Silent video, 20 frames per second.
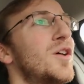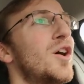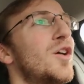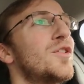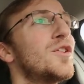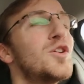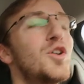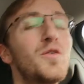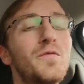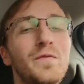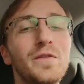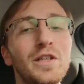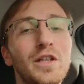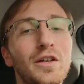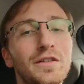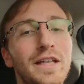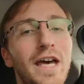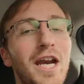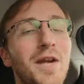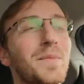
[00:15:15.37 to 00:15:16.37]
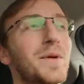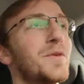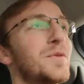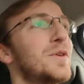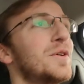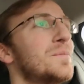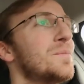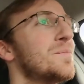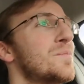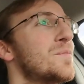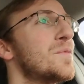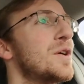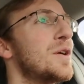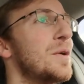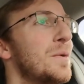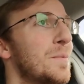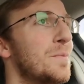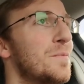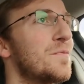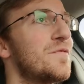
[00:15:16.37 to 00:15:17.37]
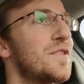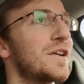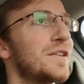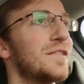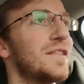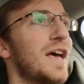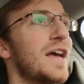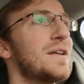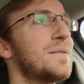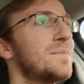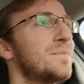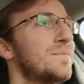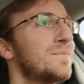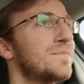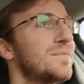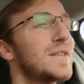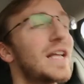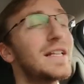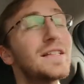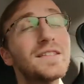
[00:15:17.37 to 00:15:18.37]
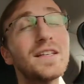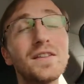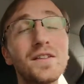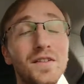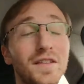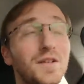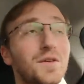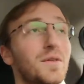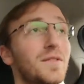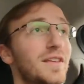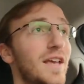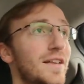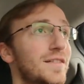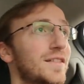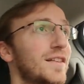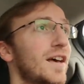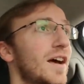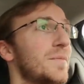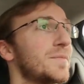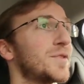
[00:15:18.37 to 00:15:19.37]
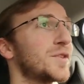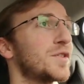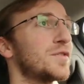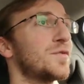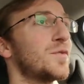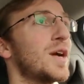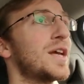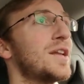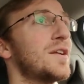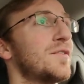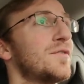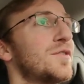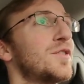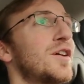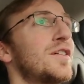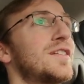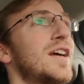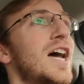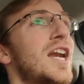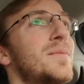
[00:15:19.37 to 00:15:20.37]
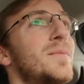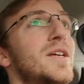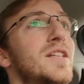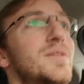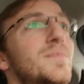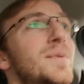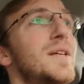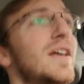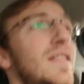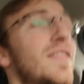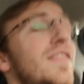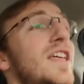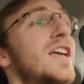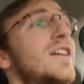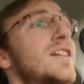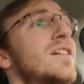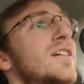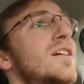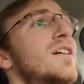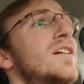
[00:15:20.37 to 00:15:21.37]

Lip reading: Although hopefully autonomy will fix that. That's the other thing with Tesla. I'm sort of waiting for autonomy to be a thing.